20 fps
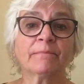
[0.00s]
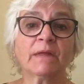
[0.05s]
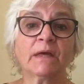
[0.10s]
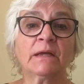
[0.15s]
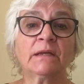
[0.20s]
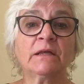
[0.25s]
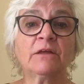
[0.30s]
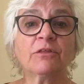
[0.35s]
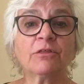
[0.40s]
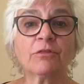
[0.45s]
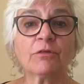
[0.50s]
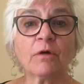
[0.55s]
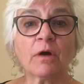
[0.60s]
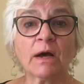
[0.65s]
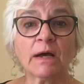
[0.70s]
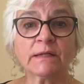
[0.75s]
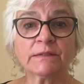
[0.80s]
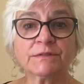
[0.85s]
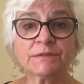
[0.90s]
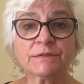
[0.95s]
any
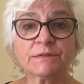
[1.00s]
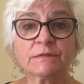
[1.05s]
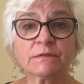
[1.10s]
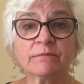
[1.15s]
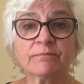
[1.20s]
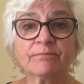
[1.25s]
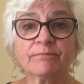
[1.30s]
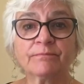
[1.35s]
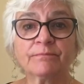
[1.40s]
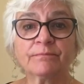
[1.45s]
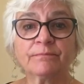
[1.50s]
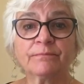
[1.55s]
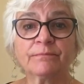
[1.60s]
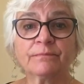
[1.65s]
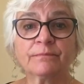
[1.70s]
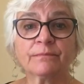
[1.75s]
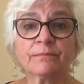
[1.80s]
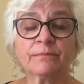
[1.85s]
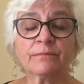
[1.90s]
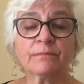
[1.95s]
thoughts.
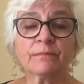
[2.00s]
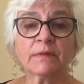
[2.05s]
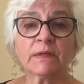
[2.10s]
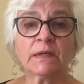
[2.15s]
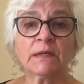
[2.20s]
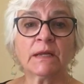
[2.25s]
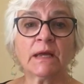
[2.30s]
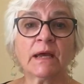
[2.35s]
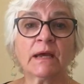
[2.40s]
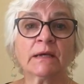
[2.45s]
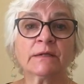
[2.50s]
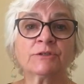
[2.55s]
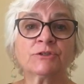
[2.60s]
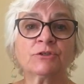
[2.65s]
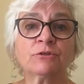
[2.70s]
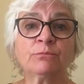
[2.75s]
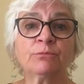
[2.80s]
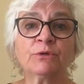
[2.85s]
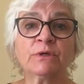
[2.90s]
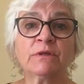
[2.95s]
And as
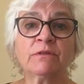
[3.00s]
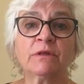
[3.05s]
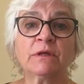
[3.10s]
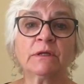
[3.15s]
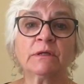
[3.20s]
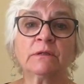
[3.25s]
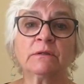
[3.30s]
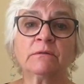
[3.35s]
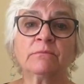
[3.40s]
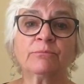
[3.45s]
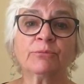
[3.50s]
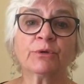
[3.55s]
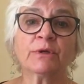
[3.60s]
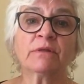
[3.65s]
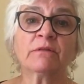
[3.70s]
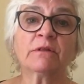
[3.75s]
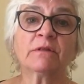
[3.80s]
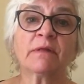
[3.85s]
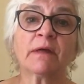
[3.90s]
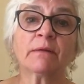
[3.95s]
you breathe
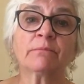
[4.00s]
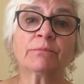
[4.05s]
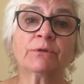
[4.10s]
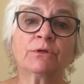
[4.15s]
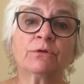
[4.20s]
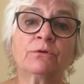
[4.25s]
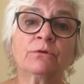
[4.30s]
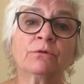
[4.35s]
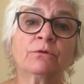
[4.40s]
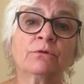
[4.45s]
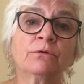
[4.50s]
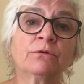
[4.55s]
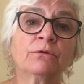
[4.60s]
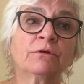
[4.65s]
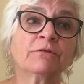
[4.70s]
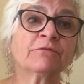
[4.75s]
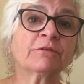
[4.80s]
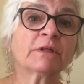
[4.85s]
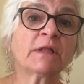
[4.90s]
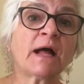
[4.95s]
in that
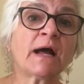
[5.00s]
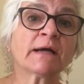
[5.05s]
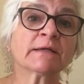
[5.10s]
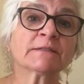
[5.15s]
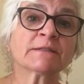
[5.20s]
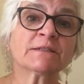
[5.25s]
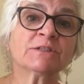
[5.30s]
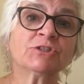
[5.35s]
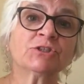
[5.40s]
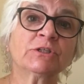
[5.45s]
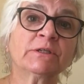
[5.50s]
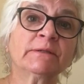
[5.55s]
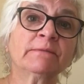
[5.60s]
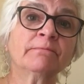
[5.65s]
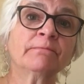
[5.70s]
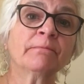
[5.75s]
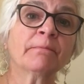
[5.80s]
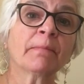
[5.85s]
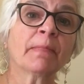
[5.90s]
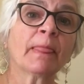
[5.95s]
beautiful
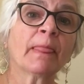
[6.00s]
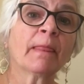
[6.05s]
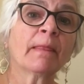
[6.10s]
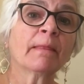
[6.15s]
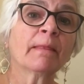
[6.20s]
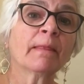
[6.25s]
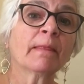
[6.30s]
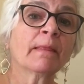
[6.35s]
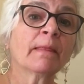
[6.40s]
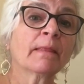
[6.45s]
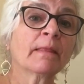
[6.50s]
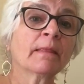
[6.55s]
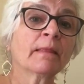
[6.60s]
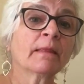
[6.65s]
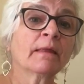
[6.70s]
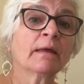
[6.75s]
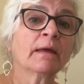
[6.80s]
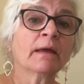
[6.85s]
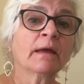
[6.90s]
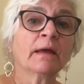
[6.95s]
oxygen.
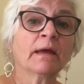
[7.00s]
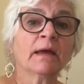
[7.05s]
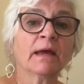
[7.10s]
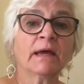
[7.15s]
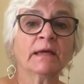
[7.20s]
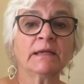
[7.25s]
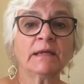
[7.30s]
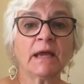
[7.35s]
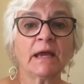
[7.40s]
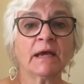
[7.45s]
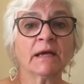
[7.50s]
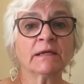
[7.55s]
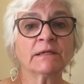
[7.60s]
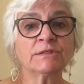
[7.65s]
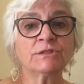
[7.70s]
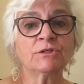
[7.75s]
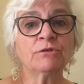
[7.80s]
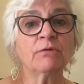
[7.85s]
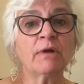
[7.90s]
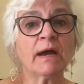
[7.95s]
And
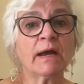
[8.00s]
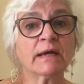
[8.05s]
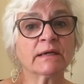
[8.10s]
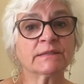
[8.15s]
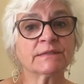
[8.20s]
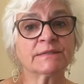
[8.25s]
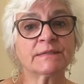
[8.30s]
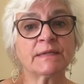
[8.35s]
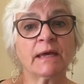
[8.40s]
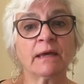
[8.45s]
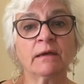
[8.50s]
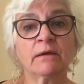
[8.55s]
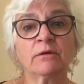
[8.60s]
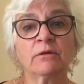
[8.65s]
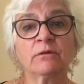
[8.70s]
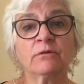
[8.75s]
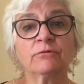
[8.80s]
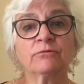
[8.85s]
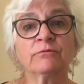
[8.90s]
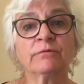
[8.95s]
as you
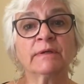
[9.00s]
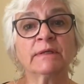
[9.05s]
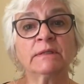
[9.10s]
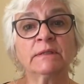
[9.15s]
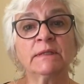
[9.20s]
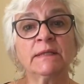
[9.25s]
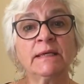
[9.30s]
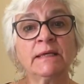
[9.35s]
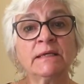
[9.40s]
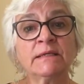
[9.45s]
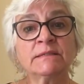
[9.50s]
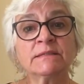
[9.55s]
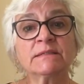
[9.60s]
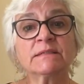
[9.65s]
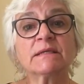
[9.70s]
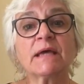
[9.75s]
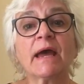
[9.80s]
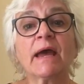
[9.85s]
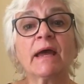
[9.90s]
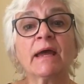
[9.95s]
exhale,
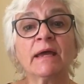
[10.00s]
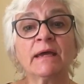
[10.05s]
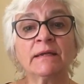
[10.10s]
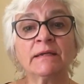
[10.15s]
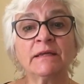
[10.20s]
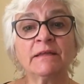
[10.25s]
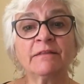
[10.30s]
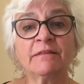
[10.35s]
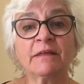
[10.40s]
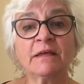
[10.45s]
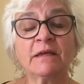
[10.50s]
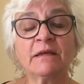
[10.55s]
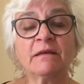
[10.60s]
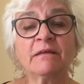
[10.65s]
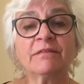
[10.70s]
release anything